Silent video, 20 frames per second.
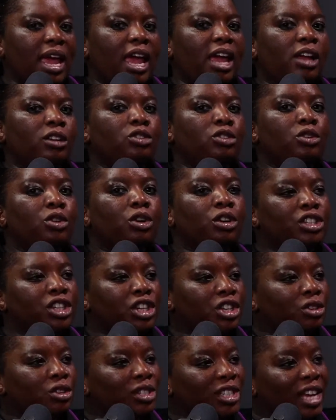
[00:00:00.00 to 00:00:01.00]
And to
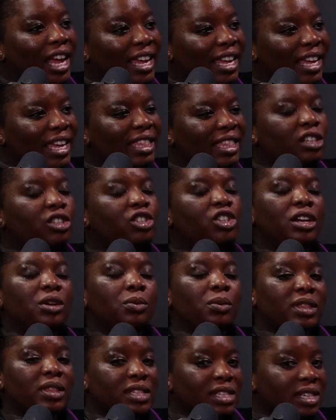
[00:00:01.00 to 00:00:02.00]
continue taking this journey
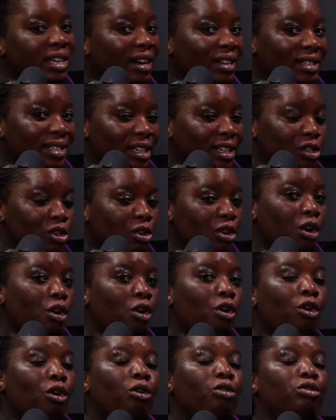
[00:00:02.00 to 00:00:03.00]
with seriousness, you
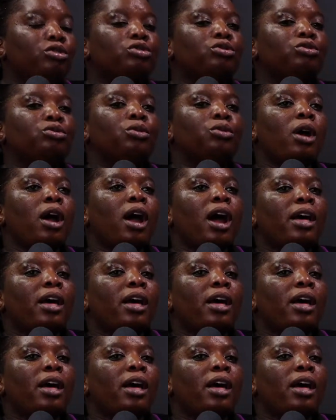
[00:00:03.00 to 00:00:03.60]
can go to